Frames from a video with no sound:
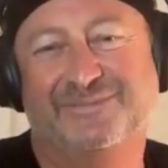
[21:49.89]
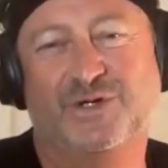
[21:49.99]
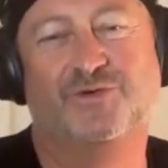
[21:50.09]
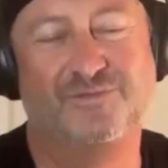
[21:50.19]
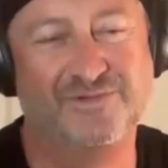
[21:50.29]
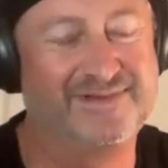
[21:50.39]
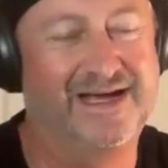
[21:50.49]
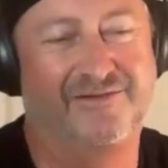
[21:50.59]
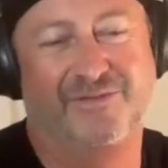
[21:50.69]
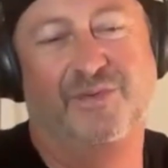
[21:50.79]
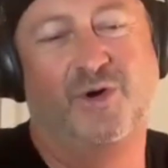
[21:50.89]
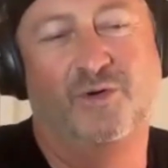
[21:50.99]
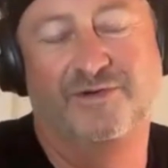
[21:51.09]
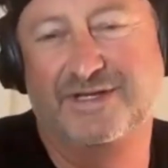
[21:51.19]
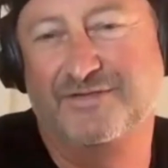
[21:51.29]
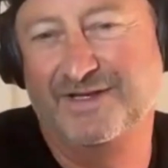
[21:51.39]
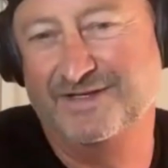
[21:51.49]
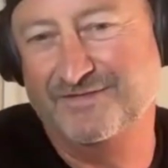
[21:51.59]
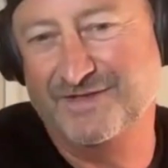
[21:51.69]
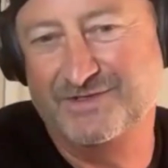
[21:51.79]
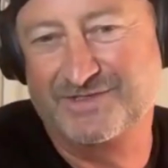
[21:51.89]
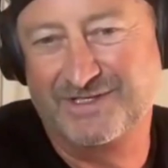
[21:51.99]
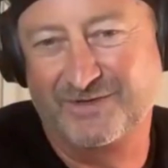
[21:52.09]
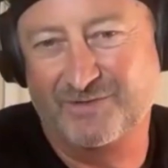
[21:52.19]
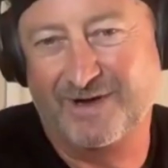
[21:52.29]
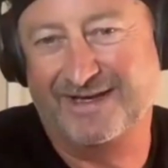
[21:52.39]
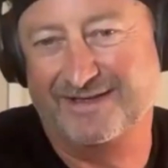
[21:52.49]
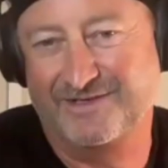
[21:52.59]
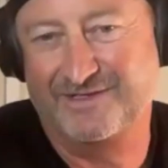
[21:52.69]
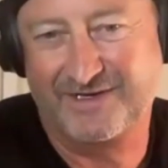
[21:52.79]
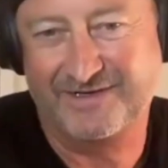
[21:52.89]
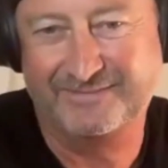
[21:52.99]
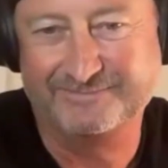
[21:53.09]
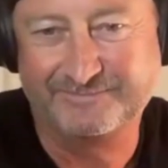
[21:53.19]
build rapport with different individuals along the way to do so.